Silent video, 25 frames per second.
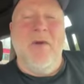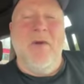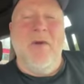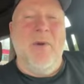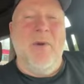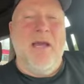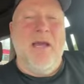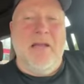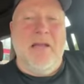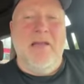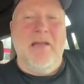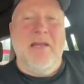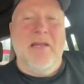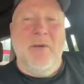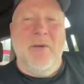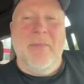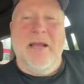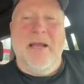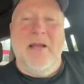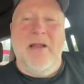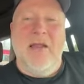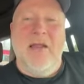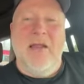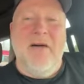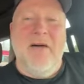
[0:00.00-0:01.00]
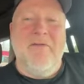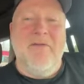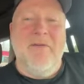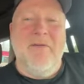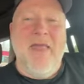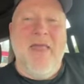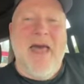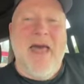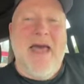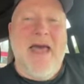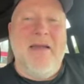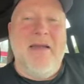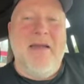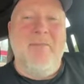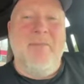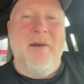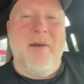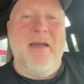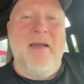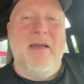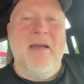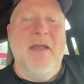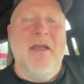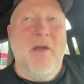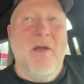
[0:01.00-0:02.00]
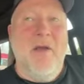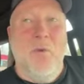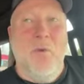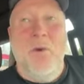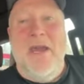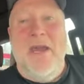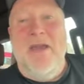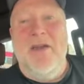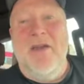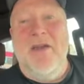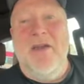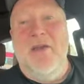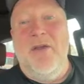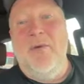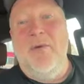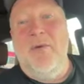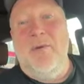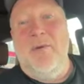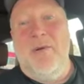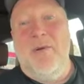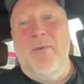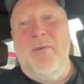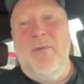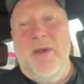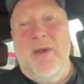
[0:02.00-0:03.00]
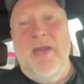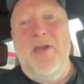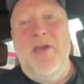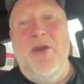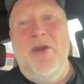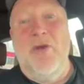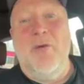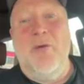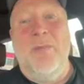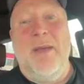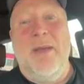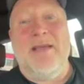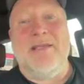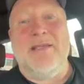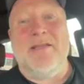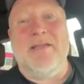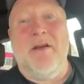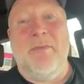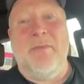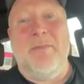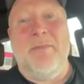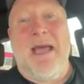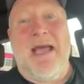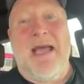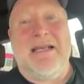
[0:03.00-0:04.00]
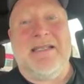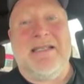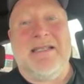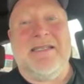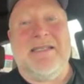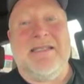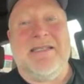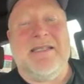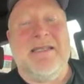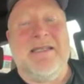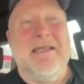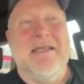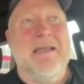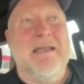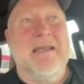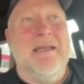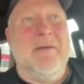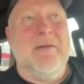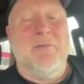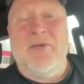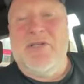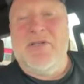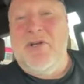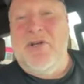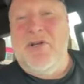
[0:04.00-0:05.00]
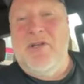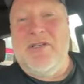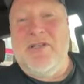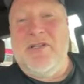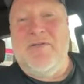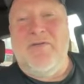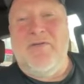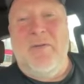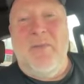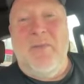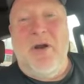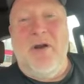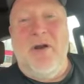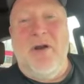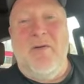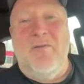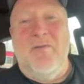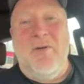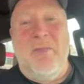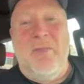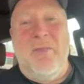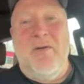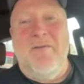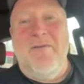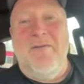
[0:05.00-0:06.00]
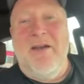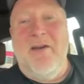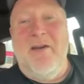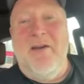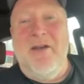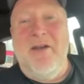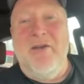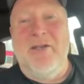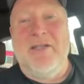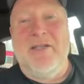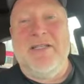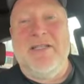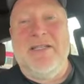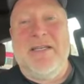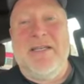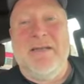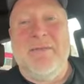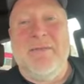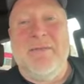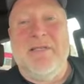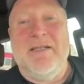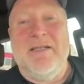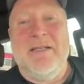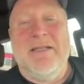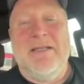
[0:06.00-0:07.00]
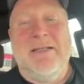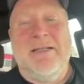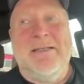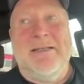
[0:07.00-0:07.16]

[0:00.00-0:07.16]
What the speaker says: We got a little bit of love for that, but we knew based on past results from our very good teams